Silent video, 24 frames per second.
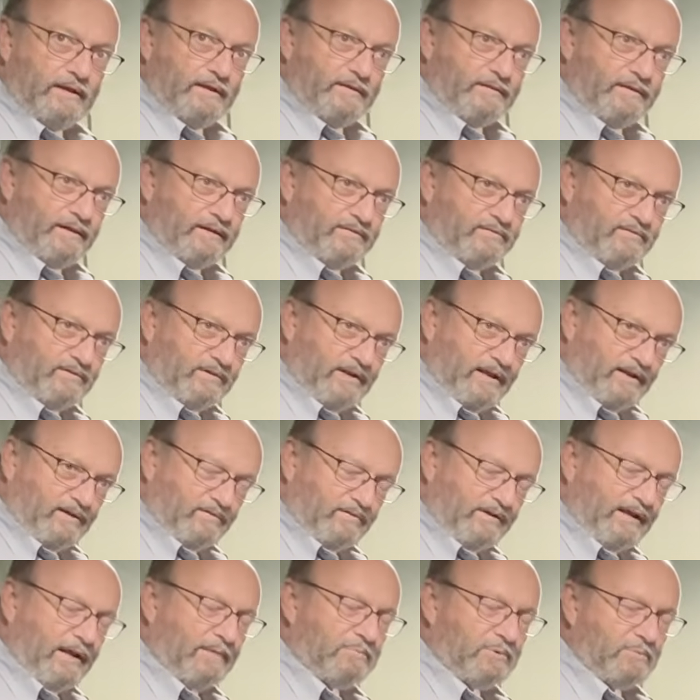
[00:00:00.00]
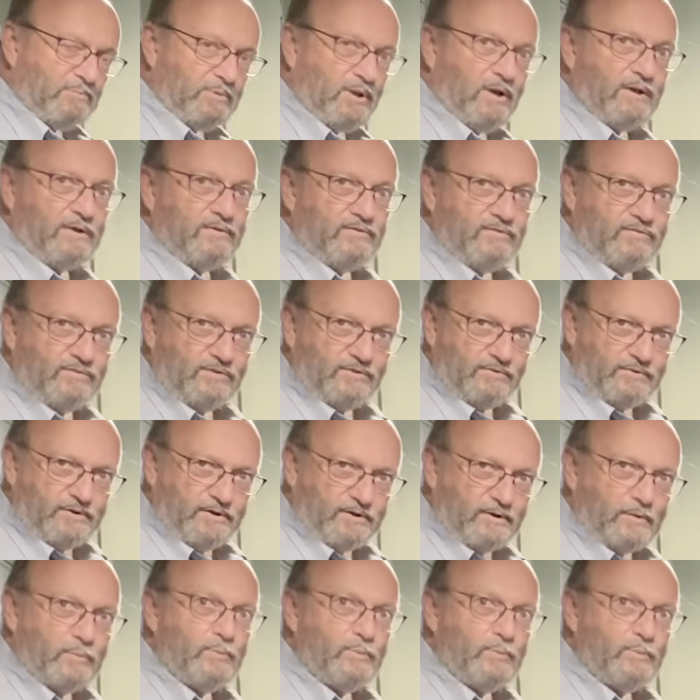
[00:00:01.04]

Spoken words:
That's in case Captain Blanc is still here.